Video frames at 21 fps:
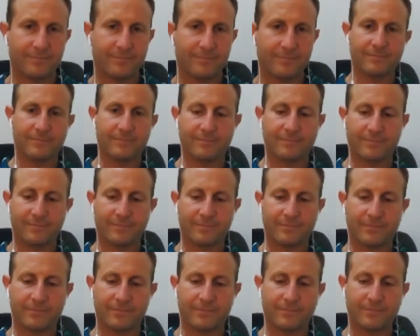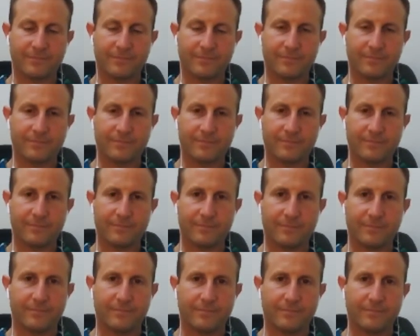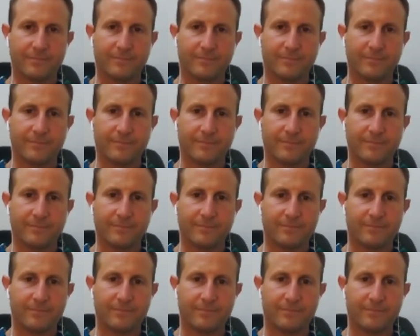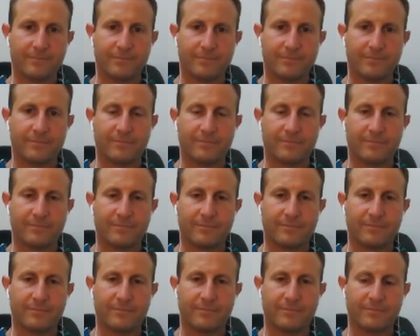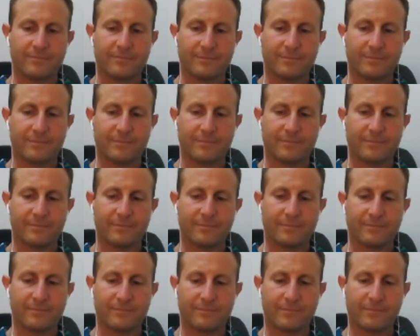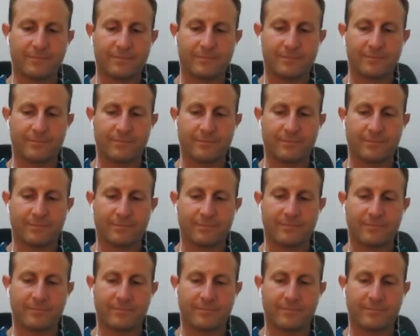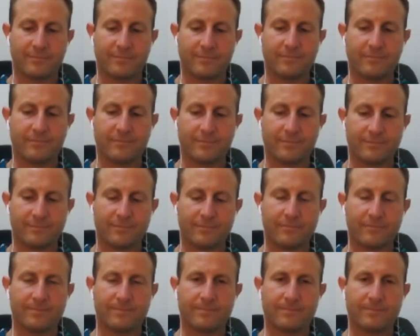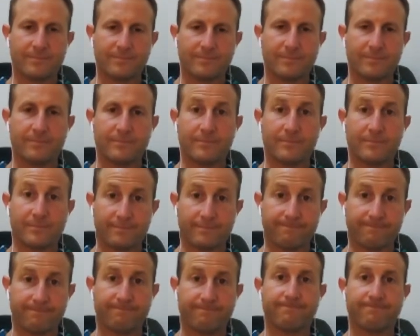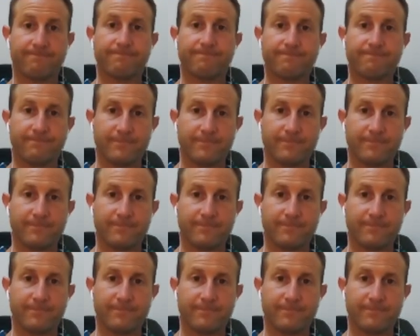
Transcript: [no speech]